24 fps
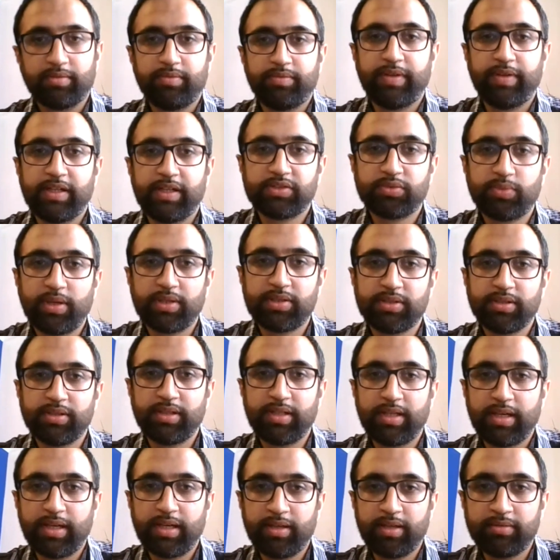First question
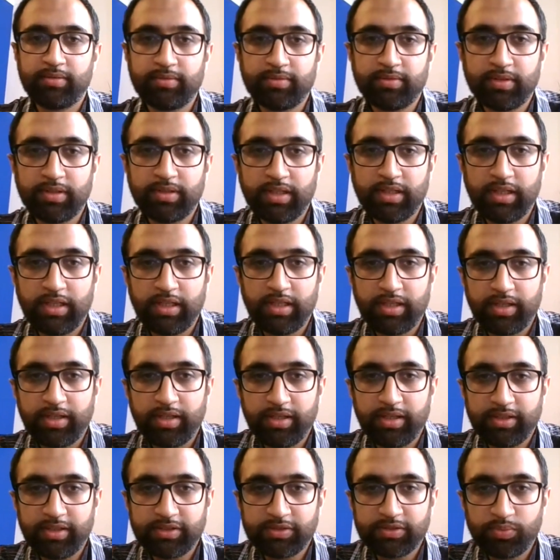there
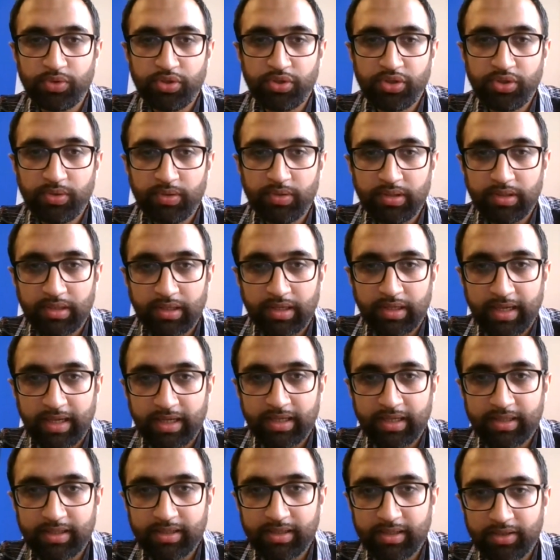is, would you
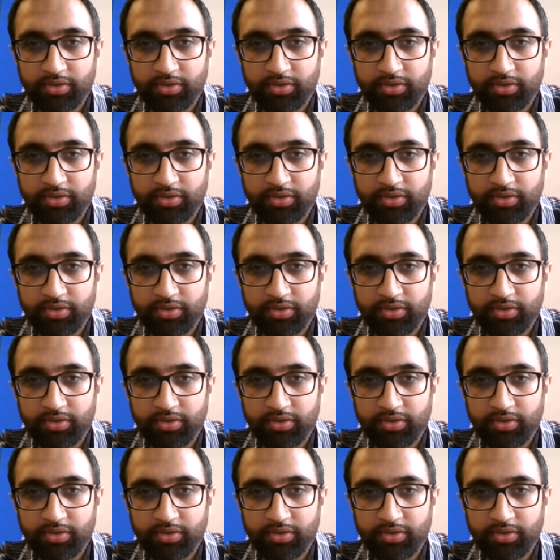like a